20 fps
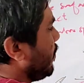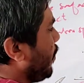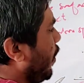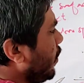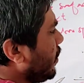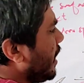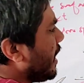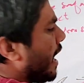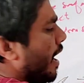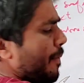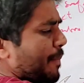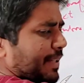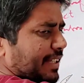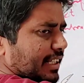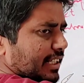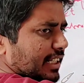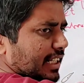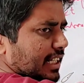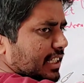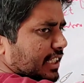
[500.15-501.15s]
Both are
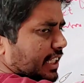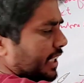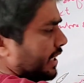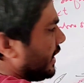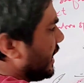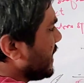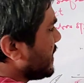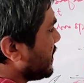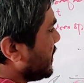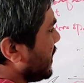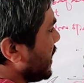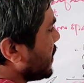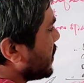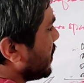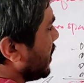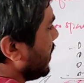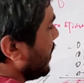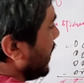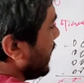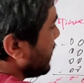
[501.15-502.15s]
epithelial.
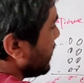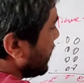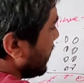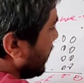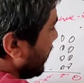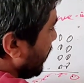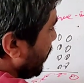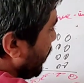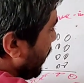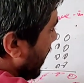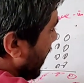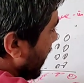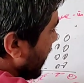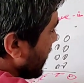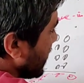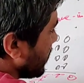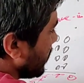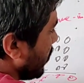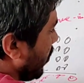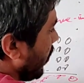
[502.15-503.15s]
This
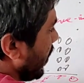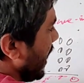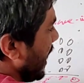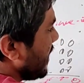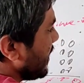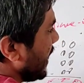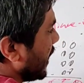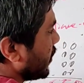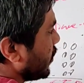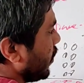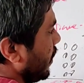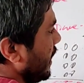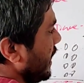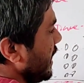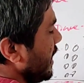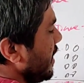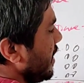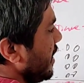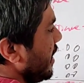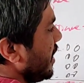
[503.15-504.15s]
part is known as
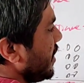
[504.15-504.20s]
actually